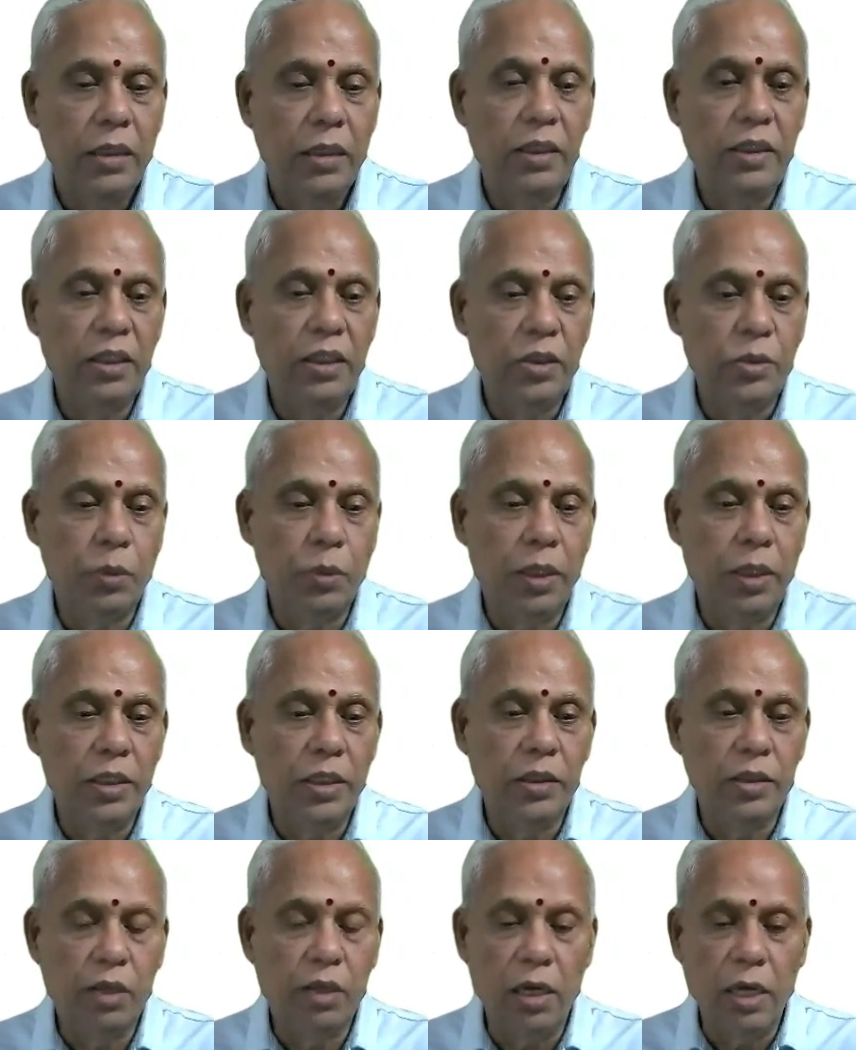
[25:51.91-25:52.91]
This is what
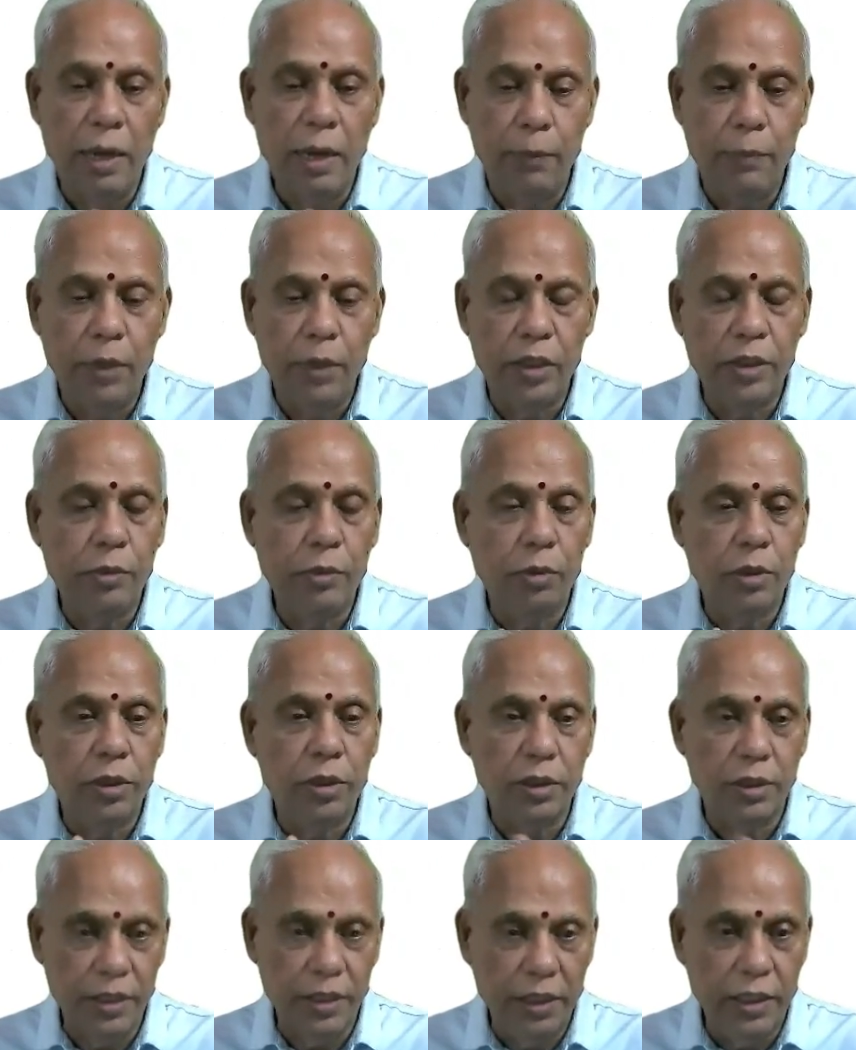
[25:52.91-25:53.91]
is called abductive
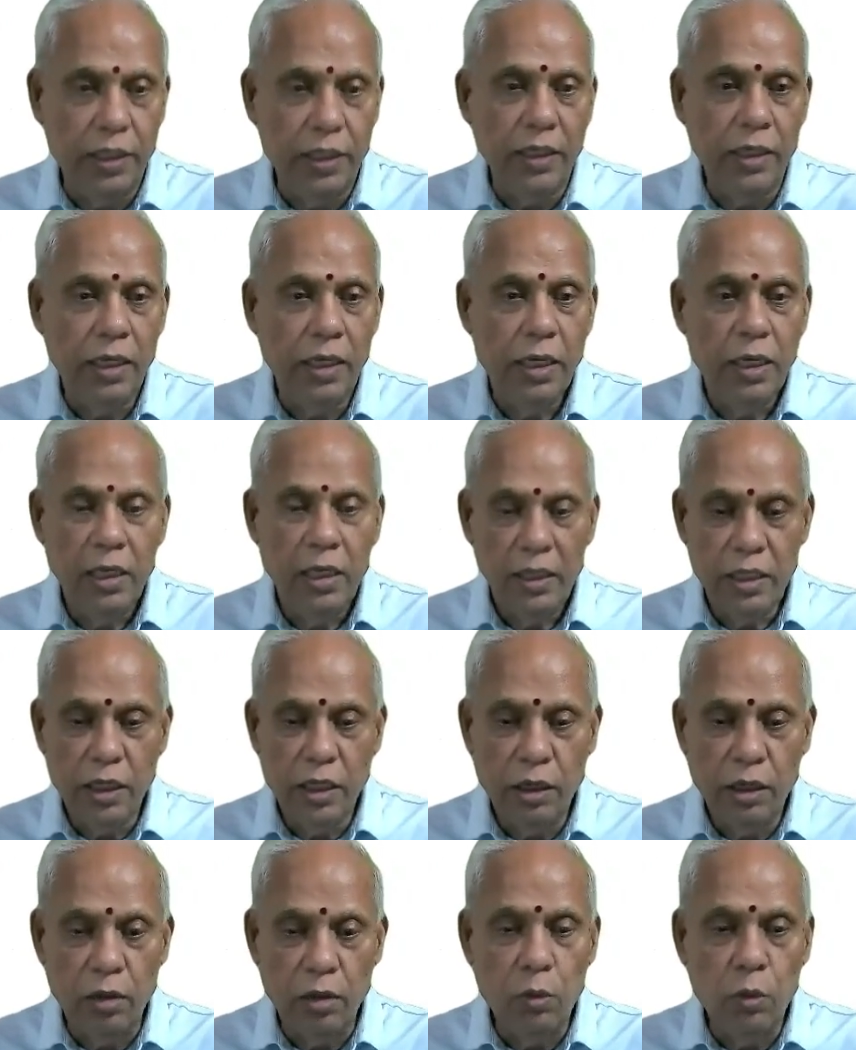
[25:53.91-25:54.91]
reasoning. Here, the
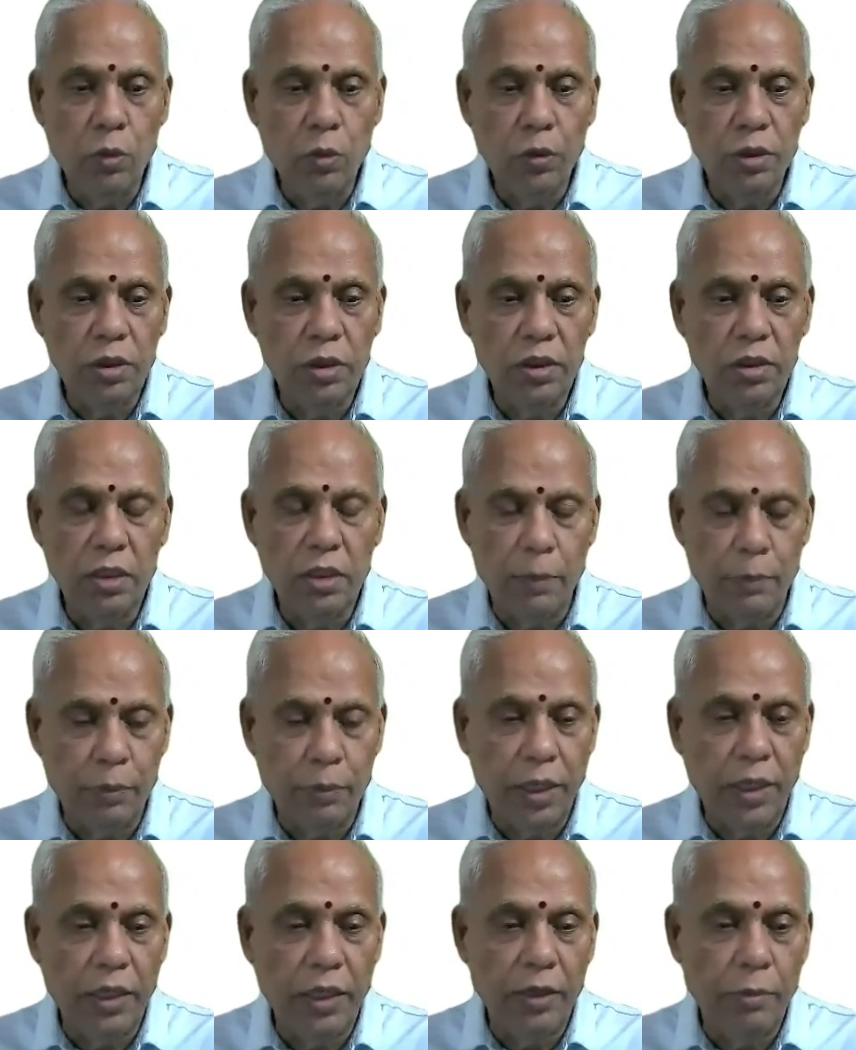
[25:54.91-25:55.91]
conclusion is
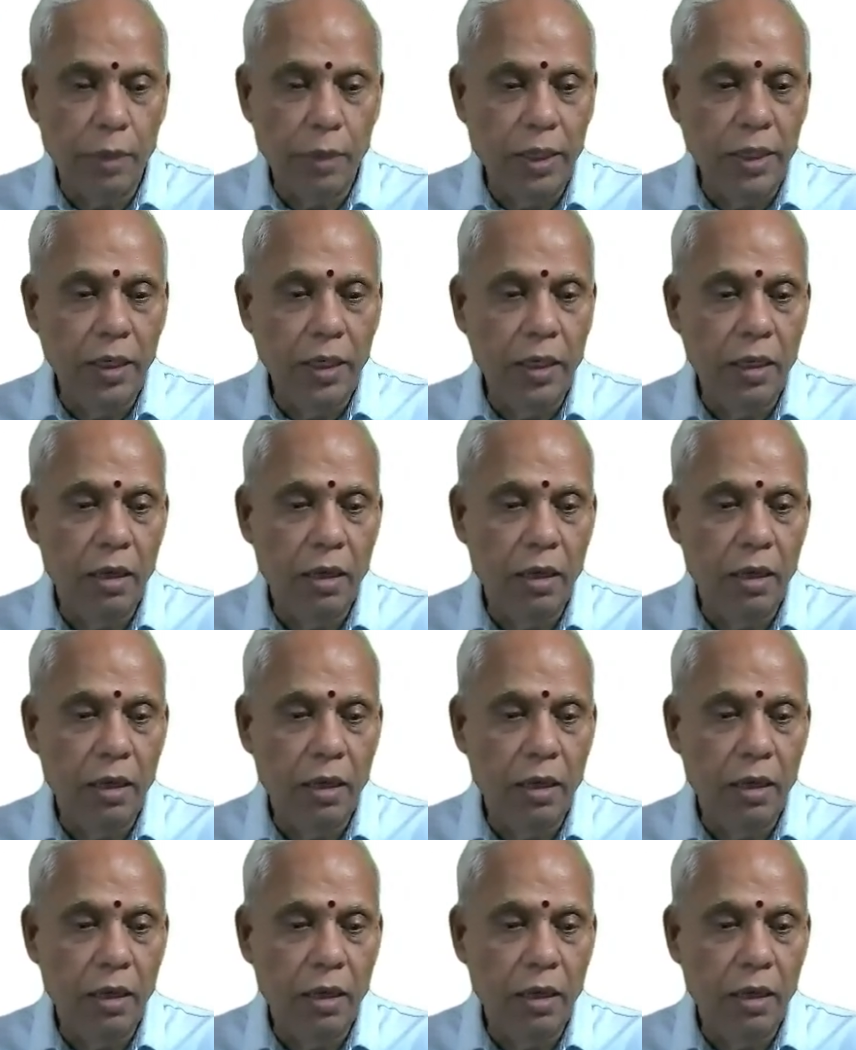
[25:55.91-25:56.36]
obtained by